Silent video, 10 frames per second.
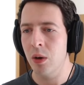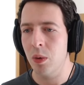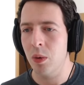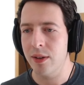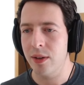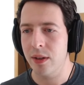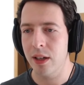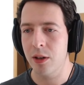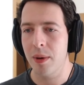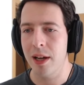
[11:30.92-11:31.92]
with
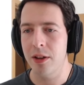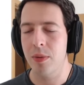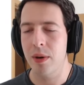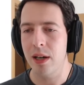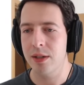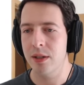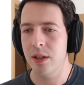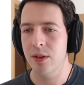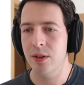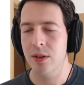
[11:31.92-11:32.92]
GitHub Enterprise,
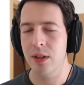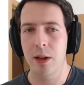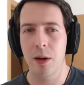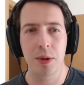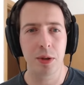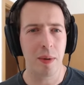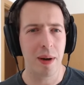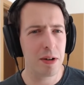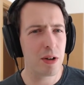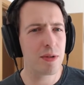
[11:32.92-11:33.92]
not GitHub.com.
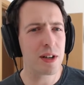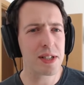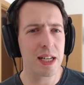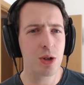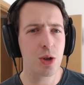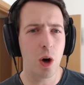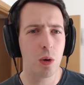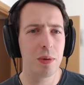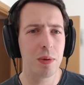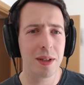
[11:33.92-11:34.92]
I don't know if there's an issue
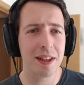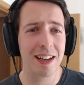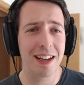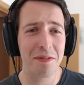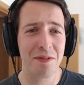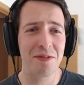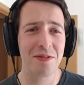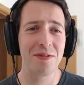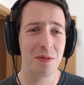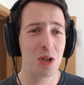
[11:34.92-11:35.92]
open, but
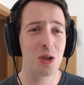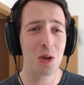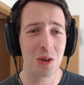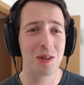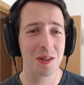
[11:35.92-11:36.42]
if we should,